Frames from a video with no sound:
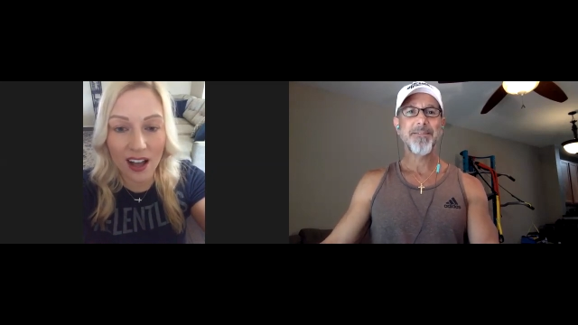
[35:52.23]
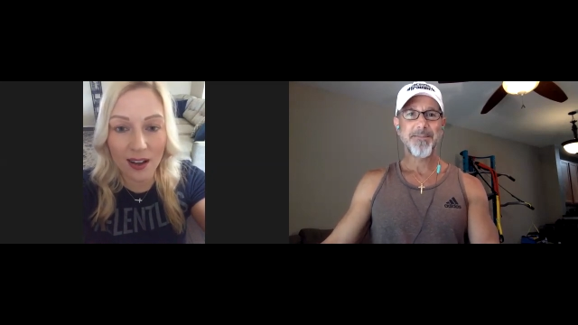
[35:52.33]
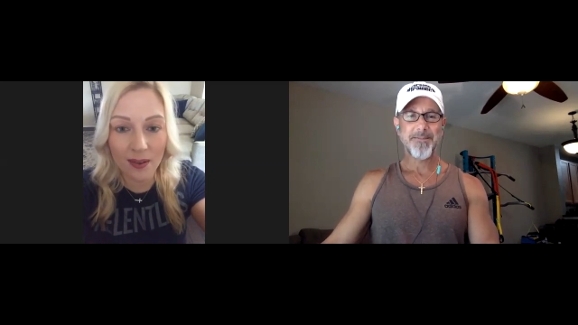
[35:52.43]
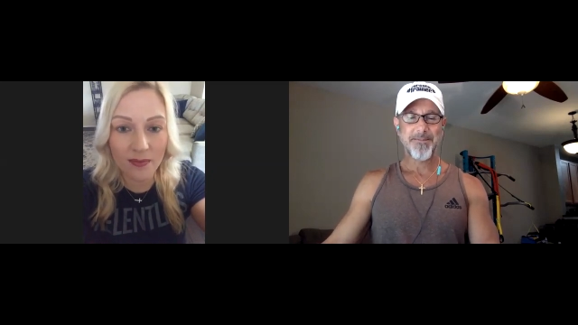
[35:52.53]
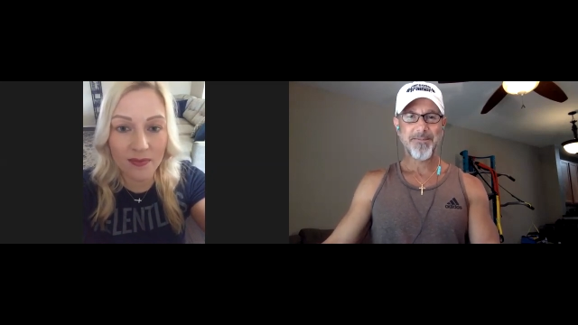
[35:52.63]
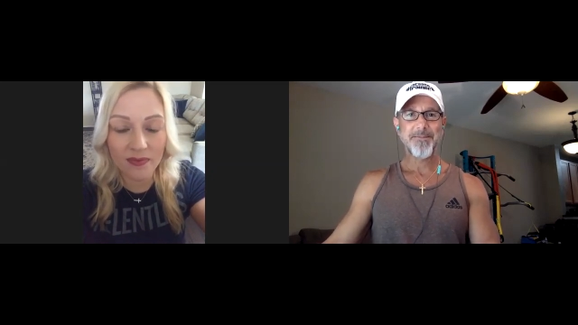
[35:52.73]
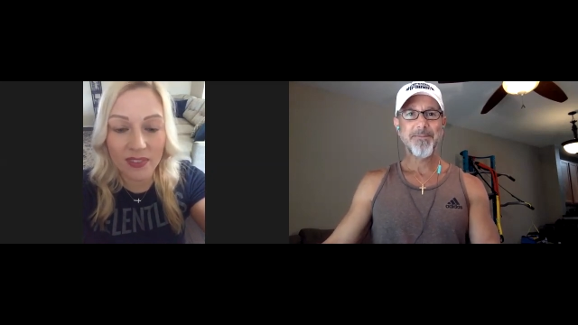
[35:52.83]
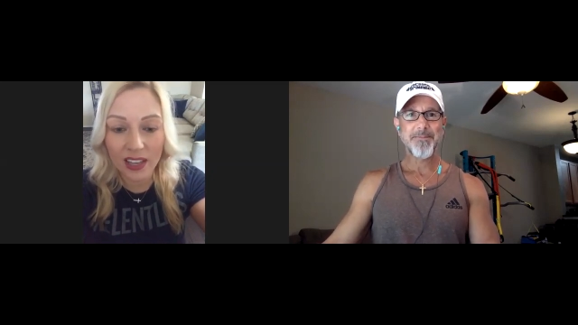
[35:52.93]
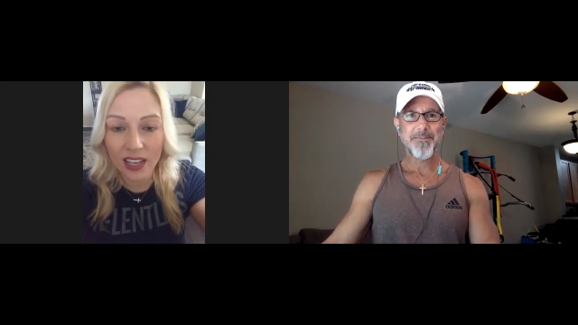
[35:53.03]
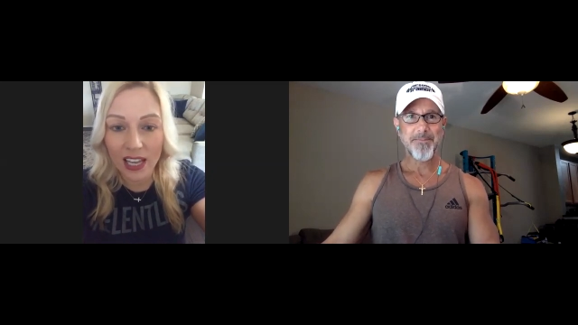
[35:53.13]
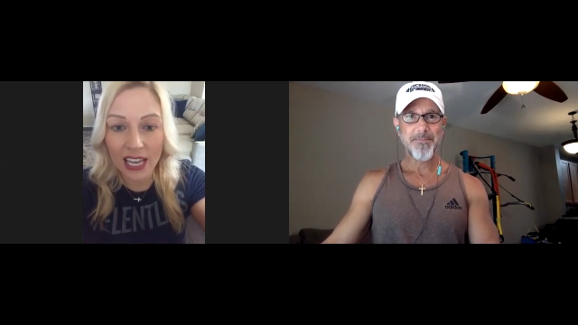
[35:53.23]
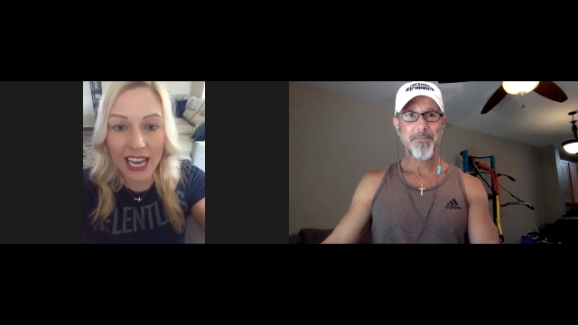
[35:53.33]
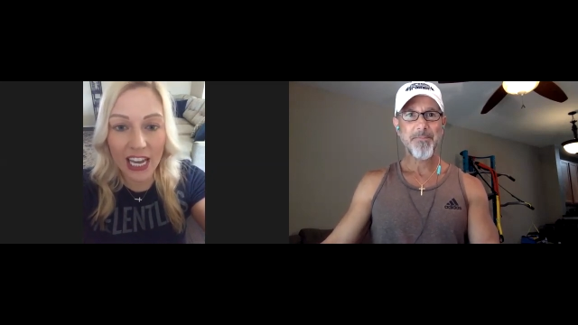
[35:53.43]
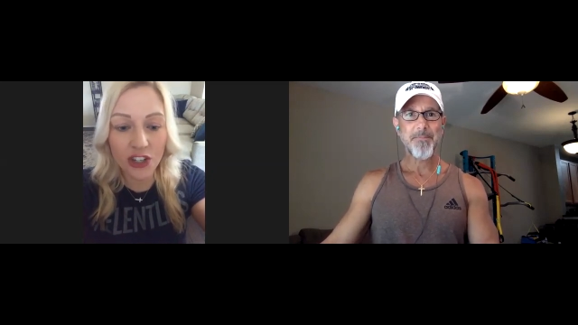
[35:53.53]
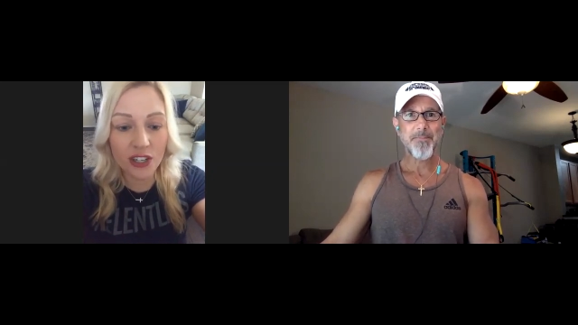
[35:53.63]
Speaker 1: Um,
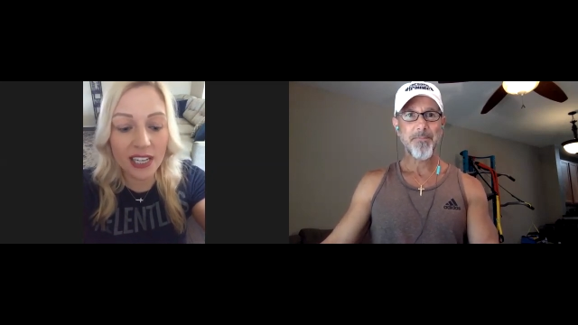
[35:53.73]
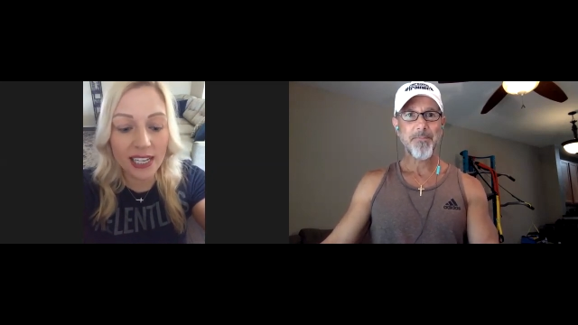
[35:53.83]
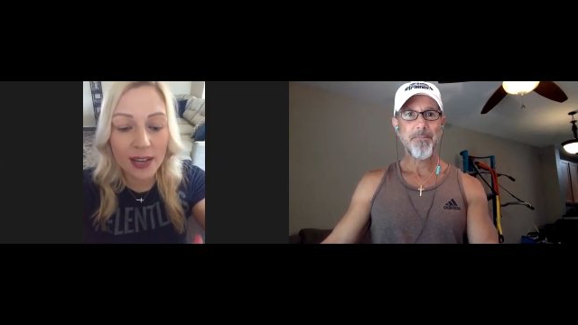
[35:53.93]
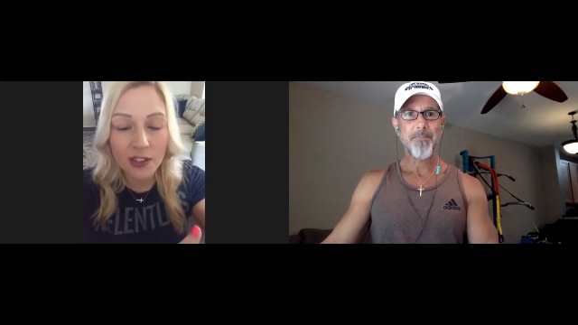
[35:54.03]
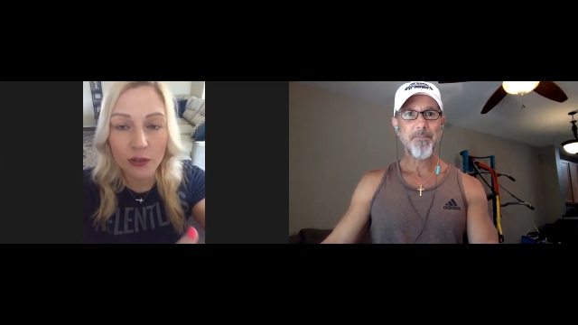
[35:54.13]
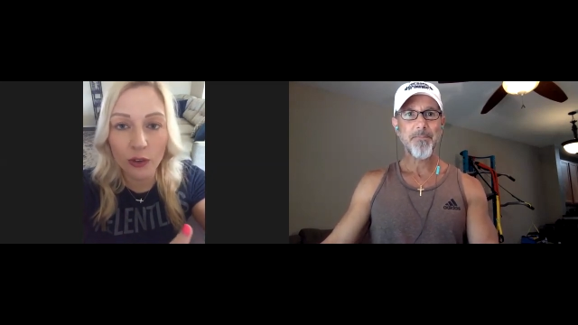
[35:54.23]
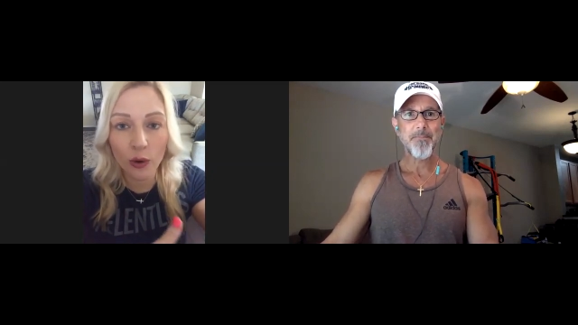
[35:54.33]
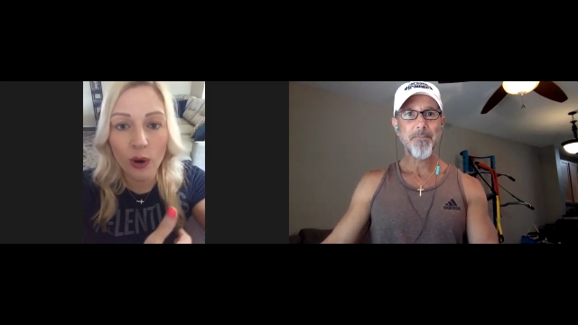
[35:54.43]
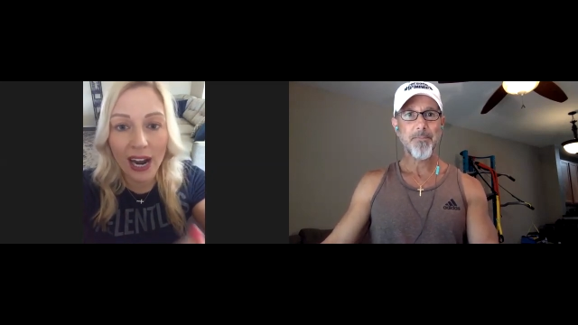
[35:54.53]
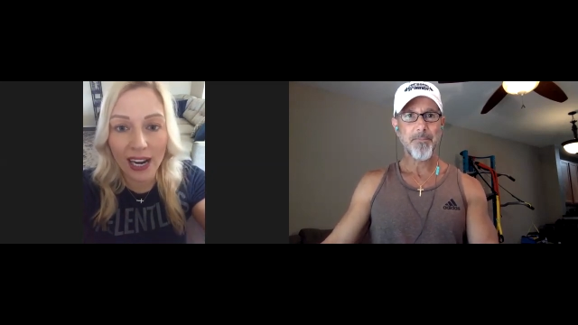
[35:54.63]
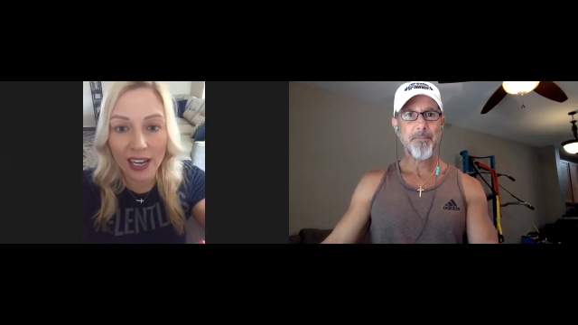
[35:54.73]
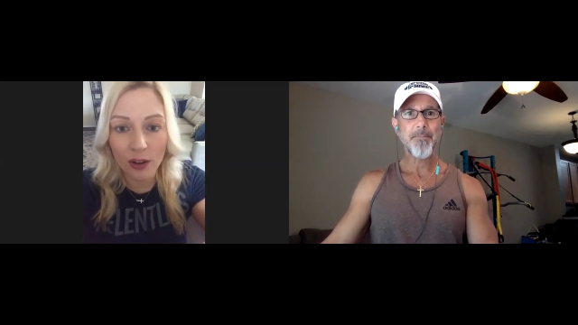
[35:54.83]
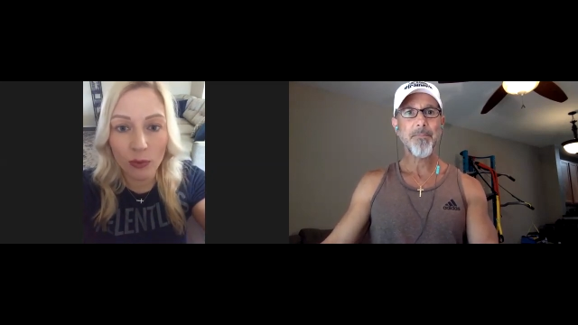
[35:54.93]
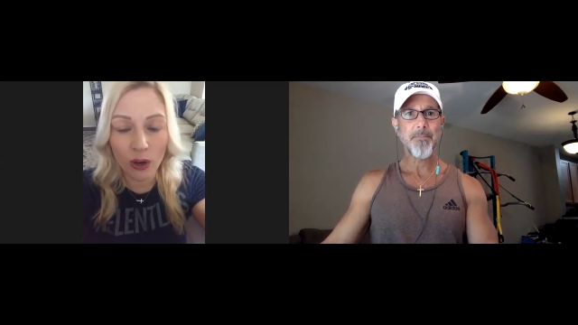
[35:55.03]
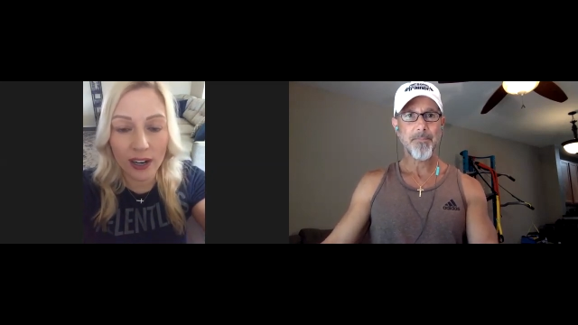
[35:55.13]
and just it gives a
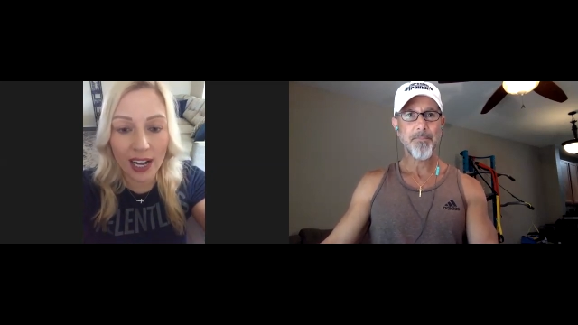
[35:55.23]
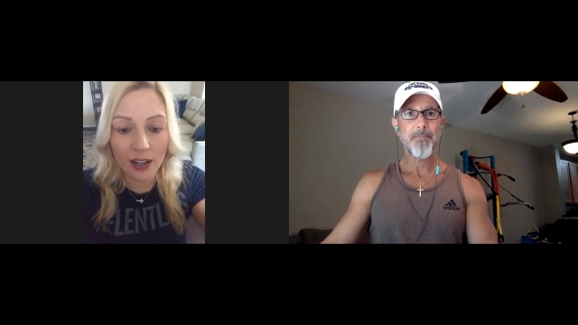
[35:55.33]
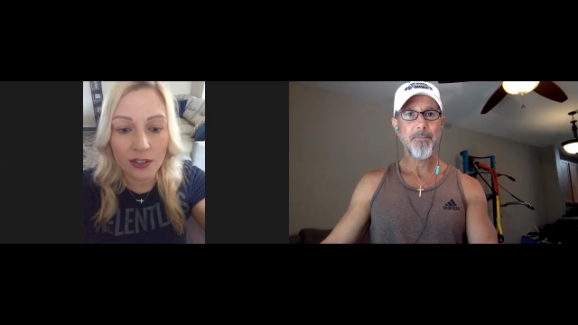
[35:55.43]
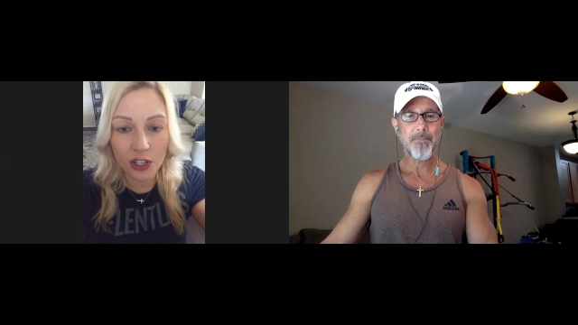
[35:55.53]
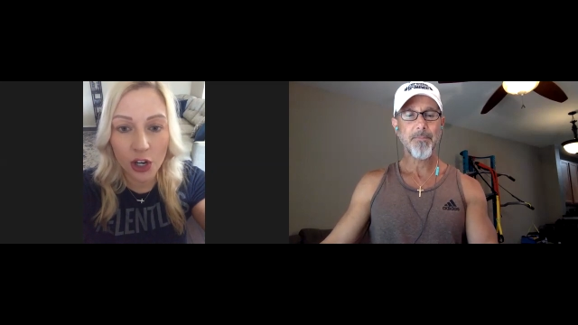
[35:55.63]
variety of workouts,